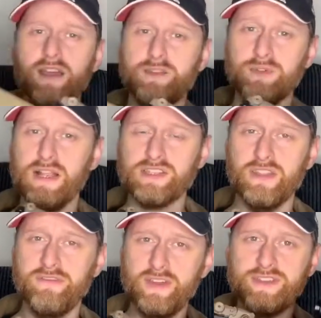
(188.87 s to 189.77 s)
It was actually the
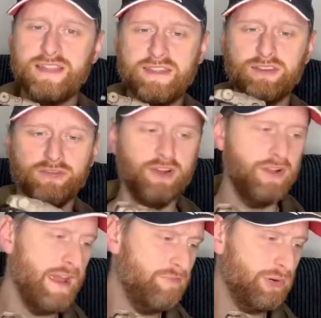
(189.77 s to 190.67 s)
first airsoft gun
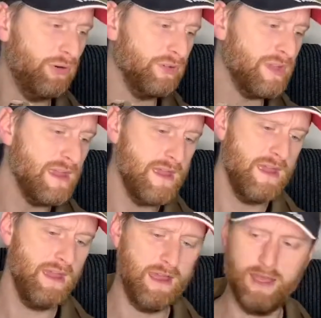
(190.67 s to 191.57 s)
I ever bought.
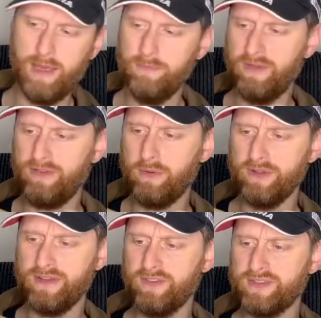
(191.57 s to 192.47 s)
If anyone's
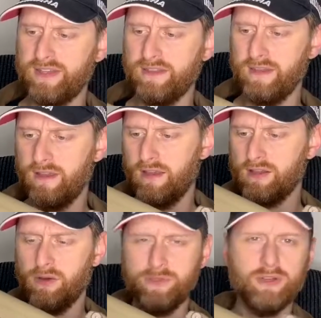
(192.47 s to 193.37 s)
ever seen a
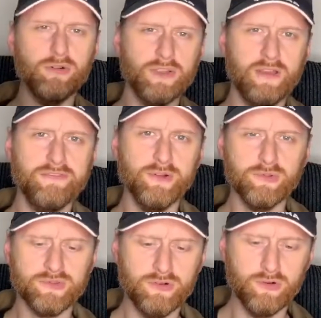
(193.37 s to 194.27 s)
comedy called Only Fools
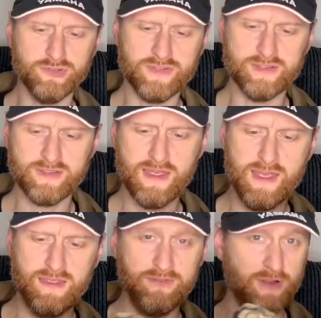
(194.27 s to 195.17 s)
and Horses,
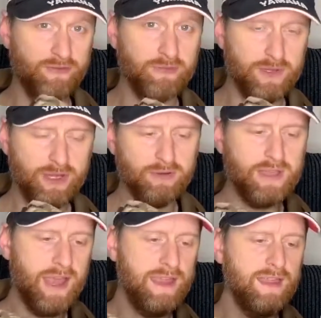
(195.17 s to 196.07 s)
if you're not from the
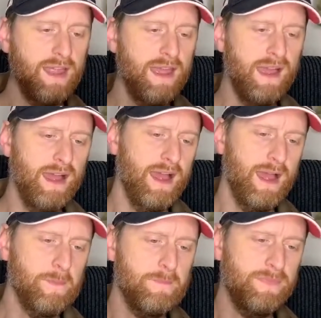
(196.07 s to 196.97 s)
UK,
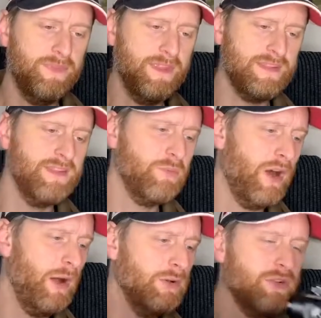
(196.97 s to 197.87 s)
this is what
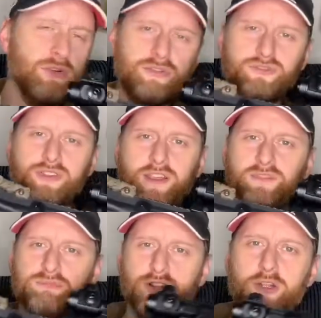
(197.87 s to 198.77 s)
I would call as Trigger's
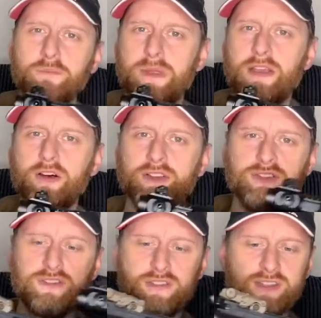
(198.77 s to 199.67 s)
broom, because
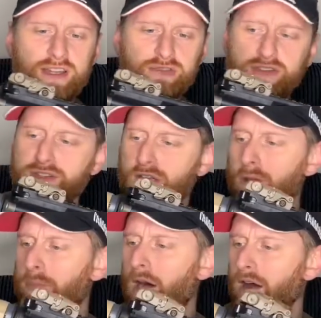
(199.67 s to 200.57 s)
there's literally no
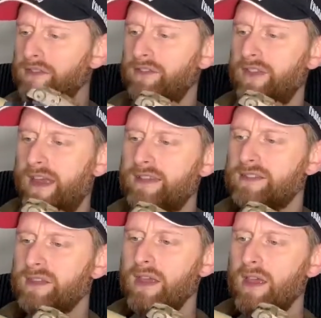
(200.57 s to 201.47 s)
part of this
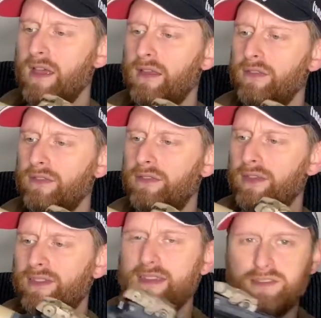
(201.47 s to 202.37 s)

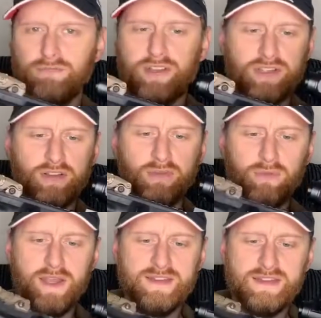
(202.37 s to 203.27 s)
that is original
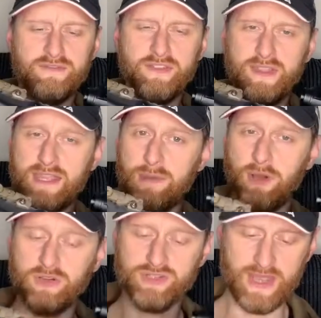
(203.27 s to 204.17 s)
except for the
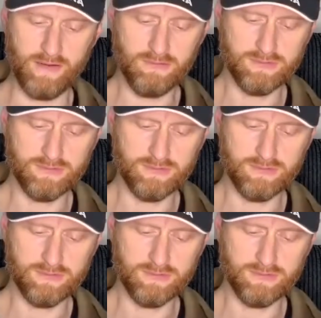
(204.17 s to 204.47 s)
gearbox shell